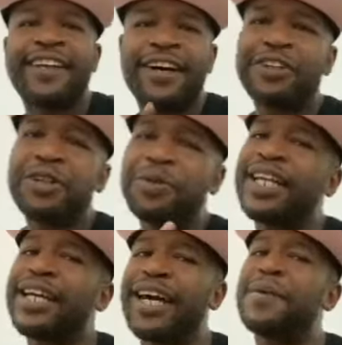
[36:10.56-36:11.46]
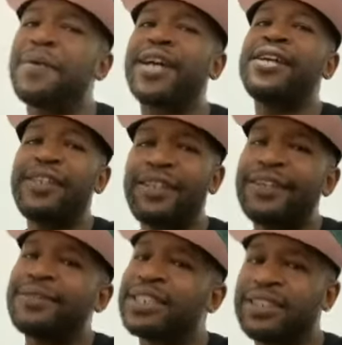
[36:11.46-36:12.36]
Only one that got away
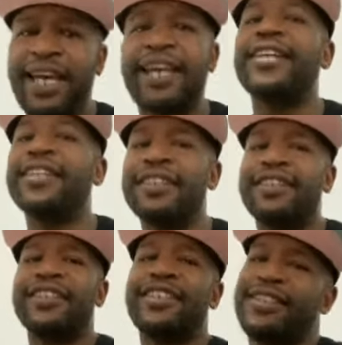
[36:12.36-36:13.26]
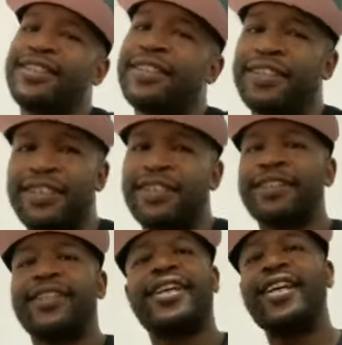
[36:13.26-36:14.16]
was Danny.
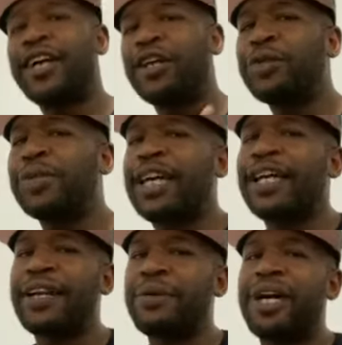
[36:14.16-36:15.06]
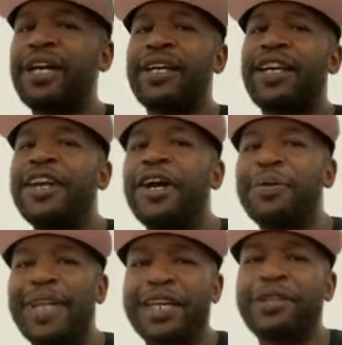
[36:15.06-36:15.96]
He's the only one that got away. He's the only
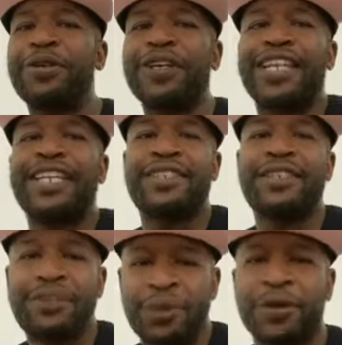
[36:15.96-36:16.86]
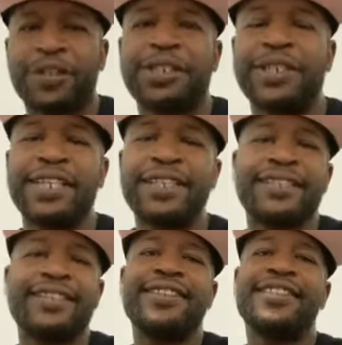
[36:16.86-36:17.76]
one that could talk to
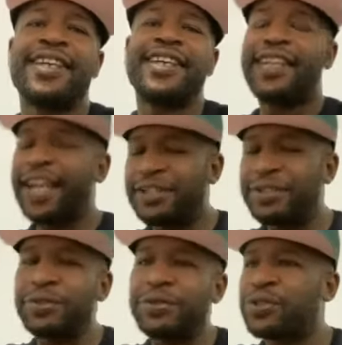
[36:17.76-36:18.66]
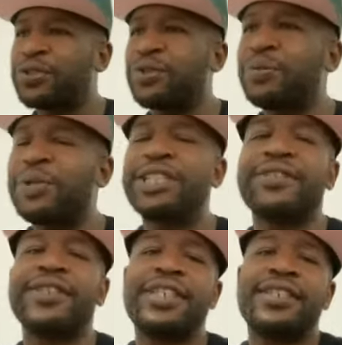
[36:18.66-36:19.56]
us. He got two wins
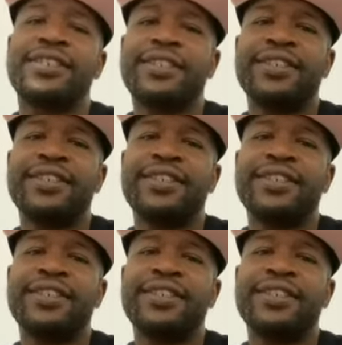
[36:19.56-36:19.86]
on us.